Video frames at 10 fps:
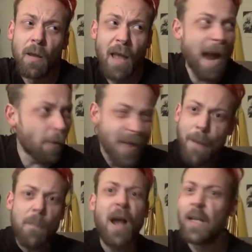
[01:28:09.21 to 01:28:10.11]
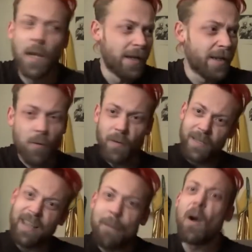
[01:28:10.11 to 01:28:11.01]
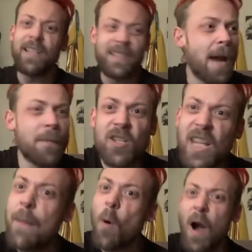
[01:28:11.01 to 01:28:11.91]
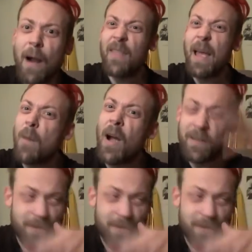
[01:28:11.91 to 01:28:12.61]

How that might, you know, that might damage them, or how that might,